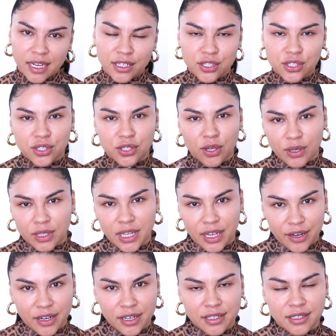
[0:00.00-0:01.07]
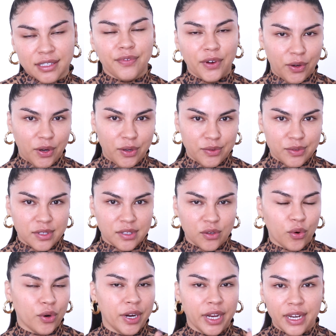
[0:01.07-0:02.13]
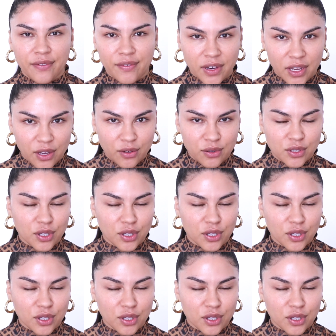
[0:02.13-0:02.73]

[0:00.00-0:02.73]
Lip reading: Snoh Aalegra's photos or any videos,